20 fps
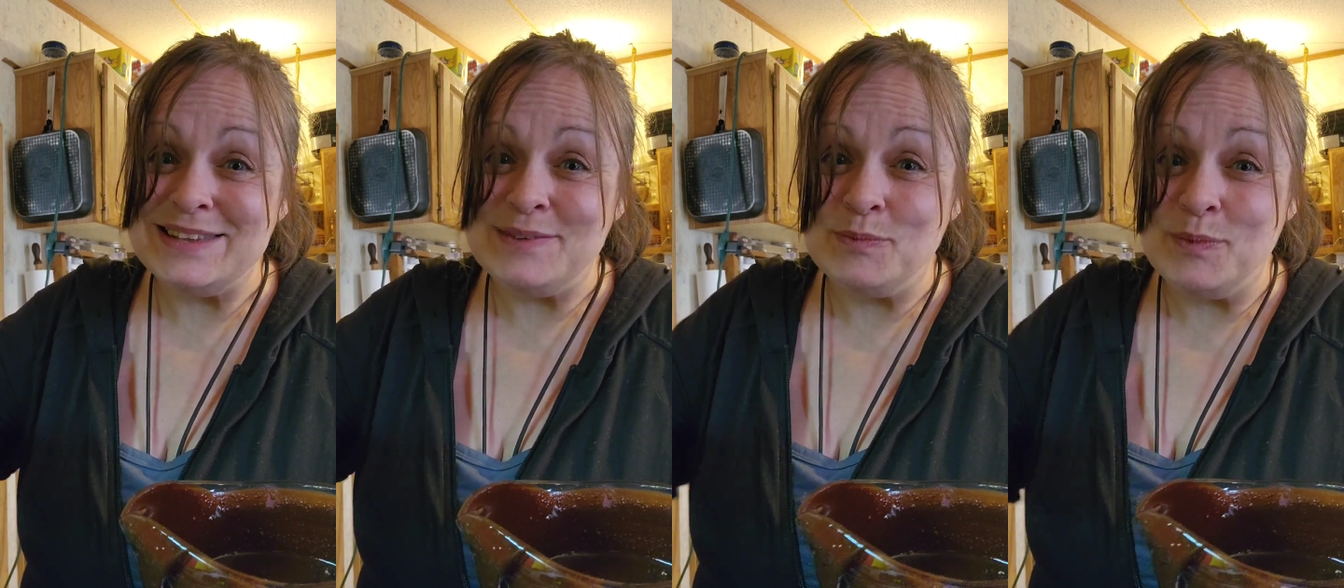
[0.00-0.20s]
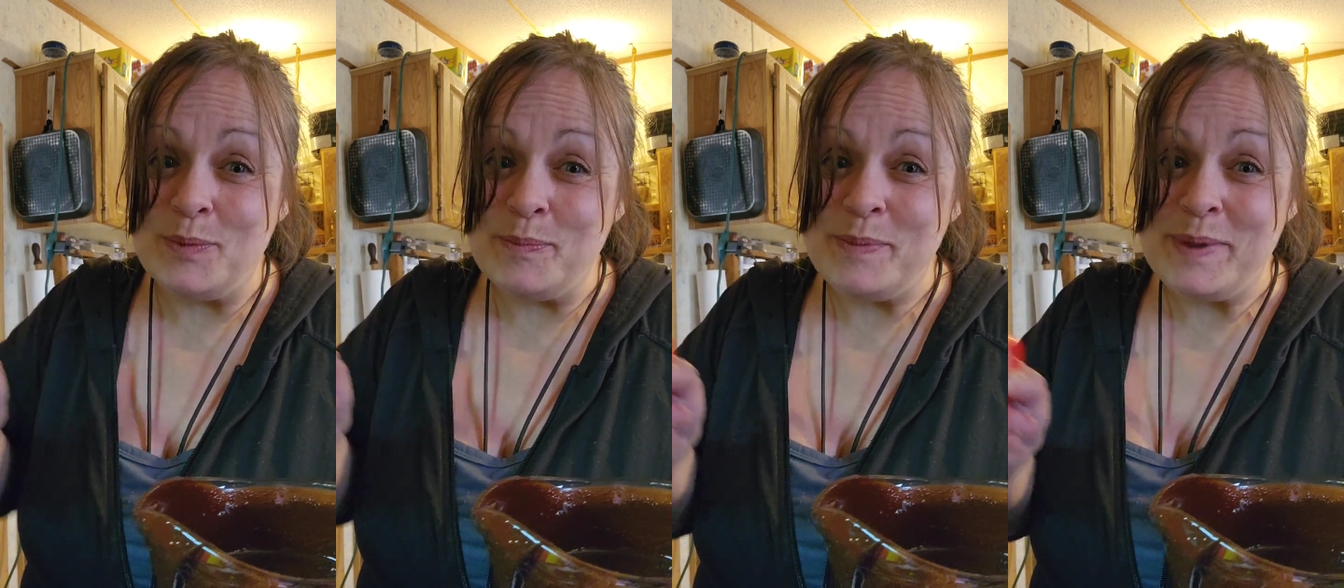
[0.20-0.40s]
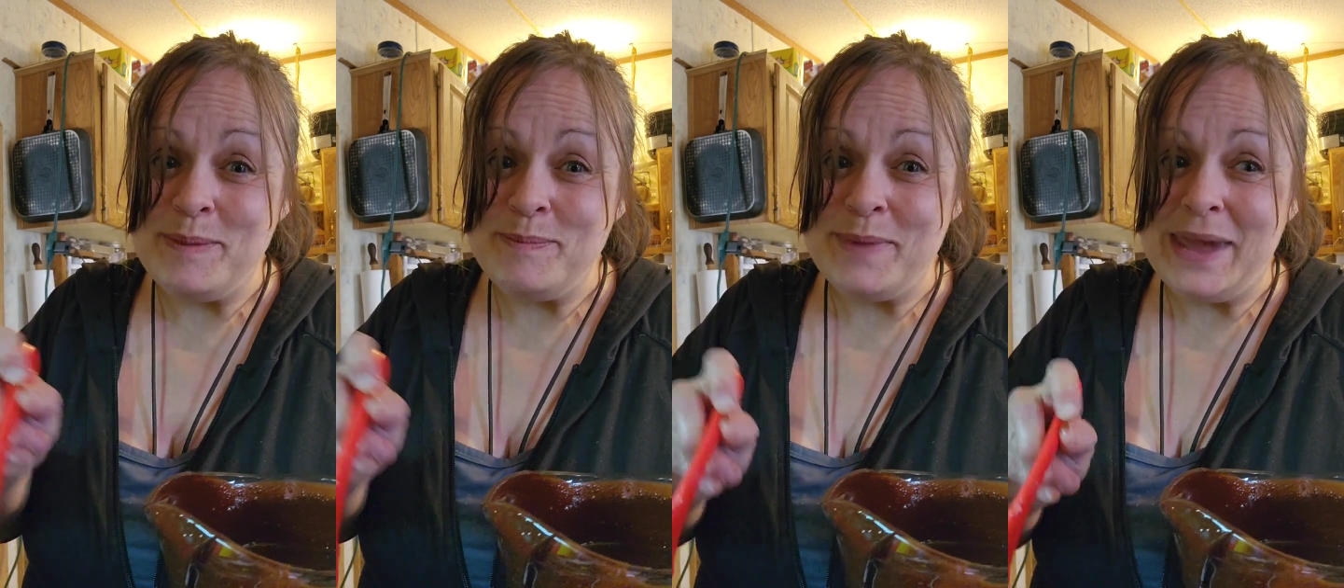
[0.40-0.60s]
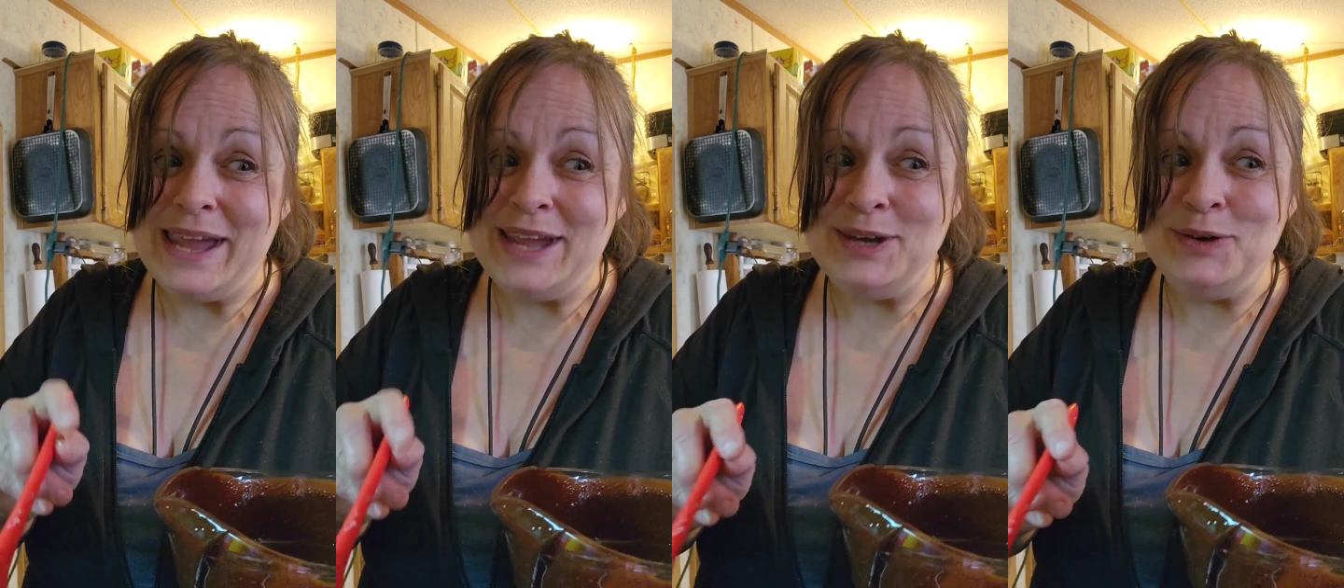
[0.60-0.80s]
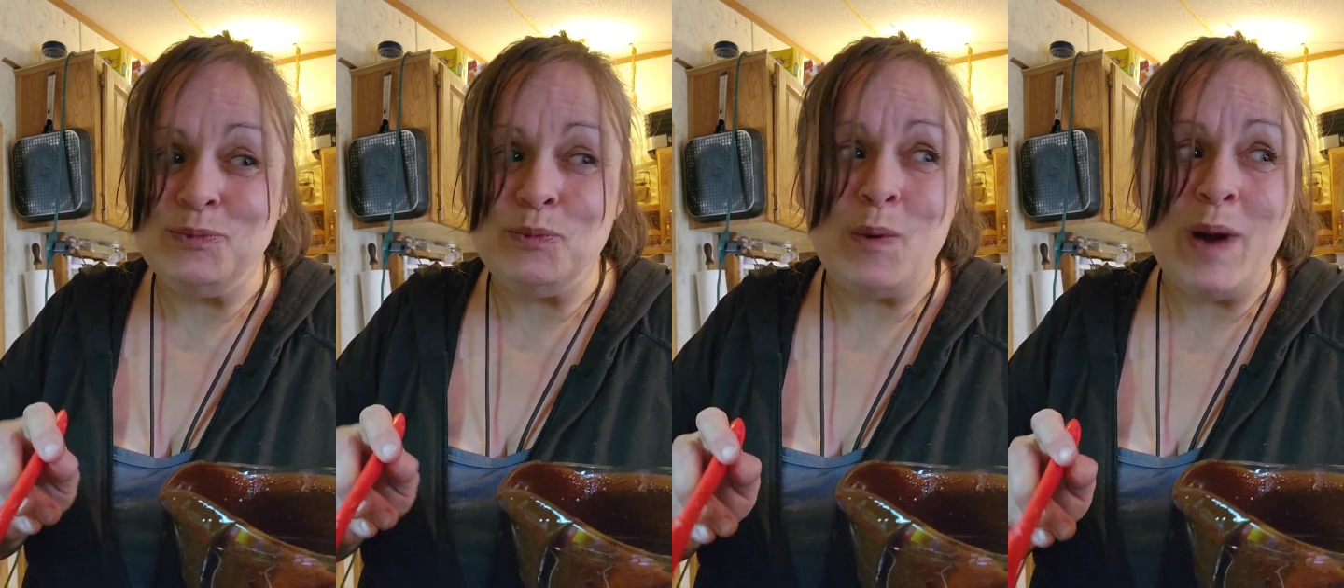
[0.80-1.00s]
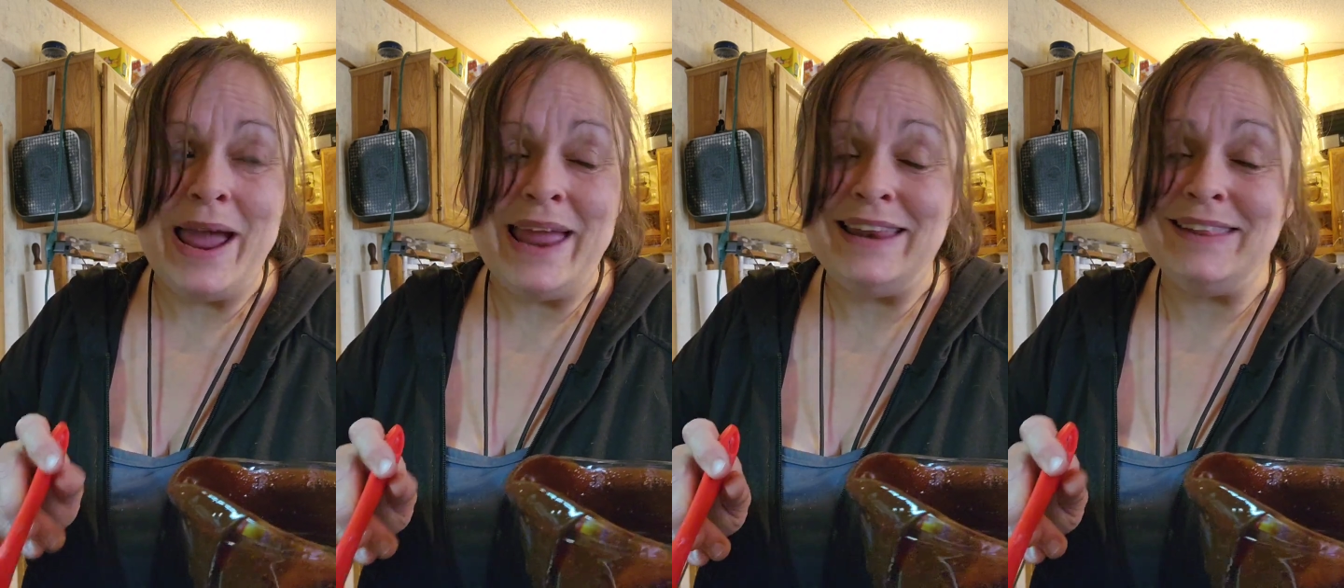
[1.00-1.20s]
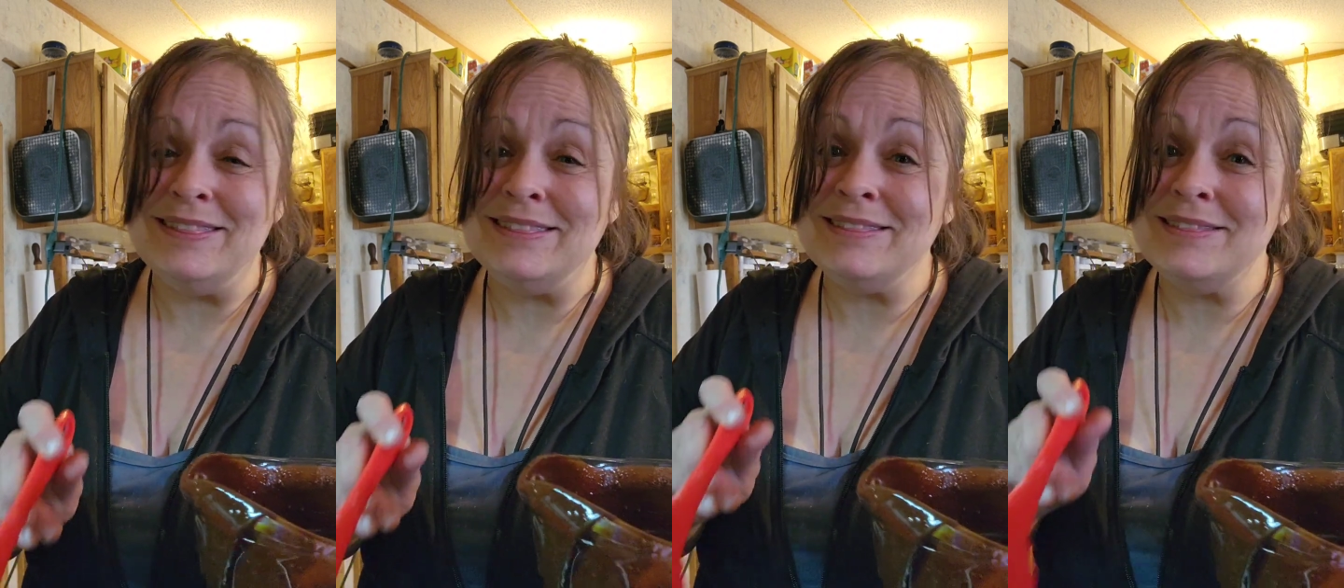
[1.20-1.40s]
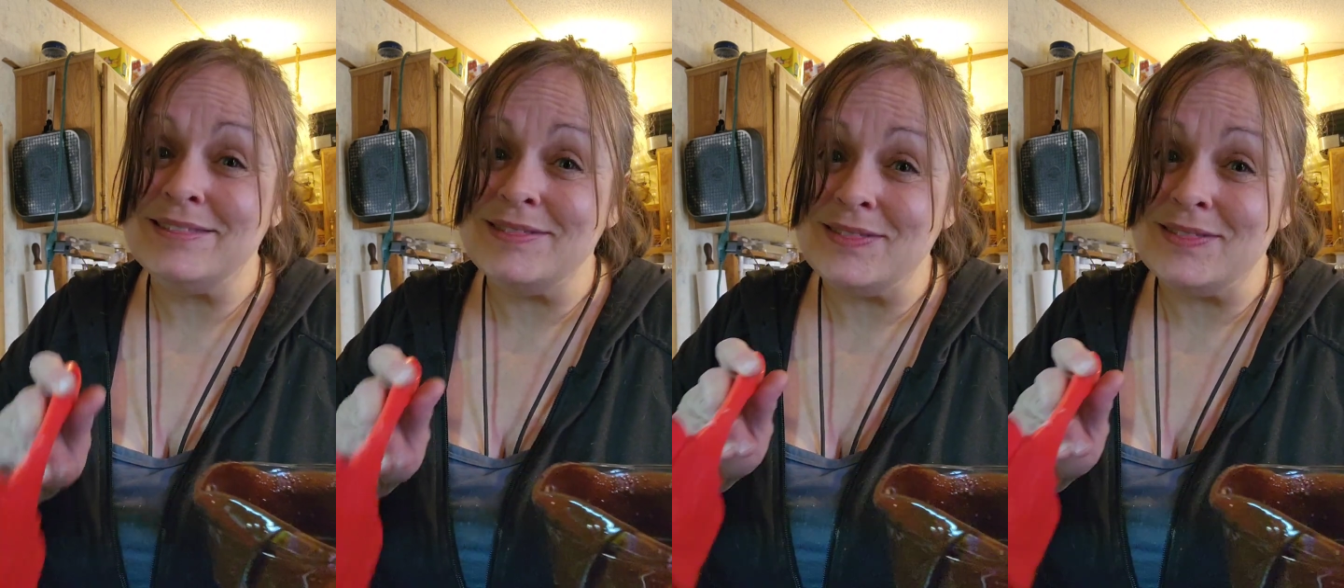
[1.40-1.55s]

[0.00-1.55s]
that will be made when